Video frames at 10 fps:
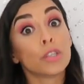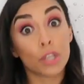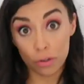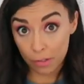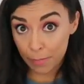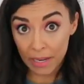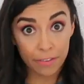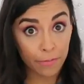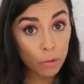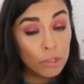Don't
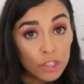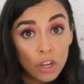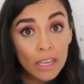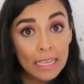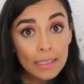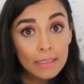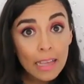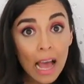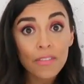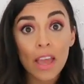spend a fortune on it.
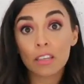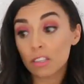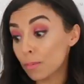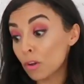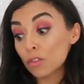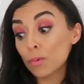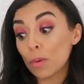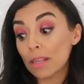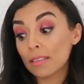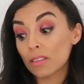I've had
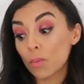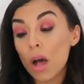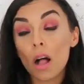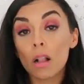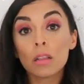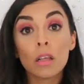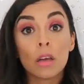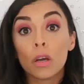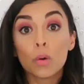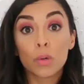disposable ones as well,
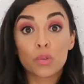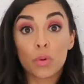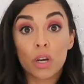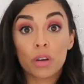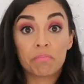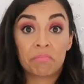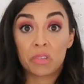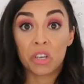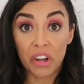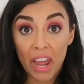which work
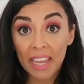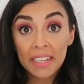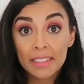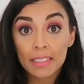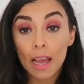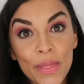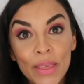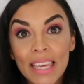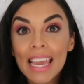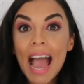great.
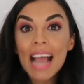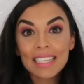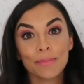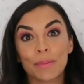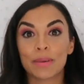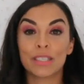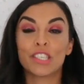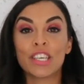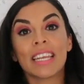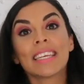The item I'm going to
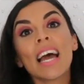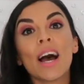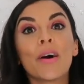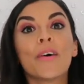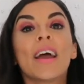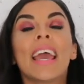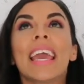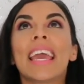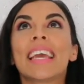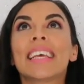share now
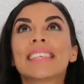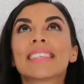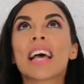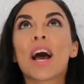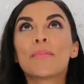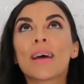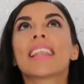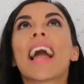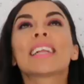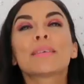is an
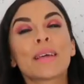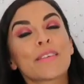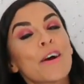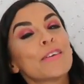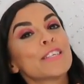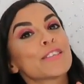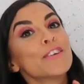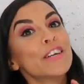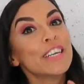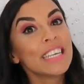item that I've only
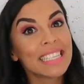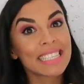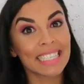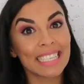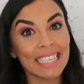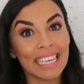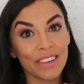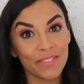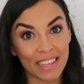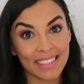just recently
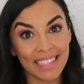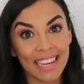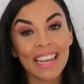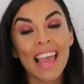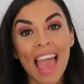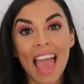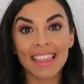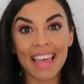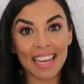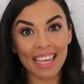invested in,
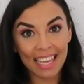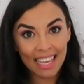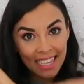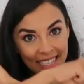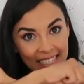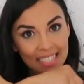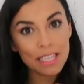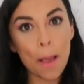and that is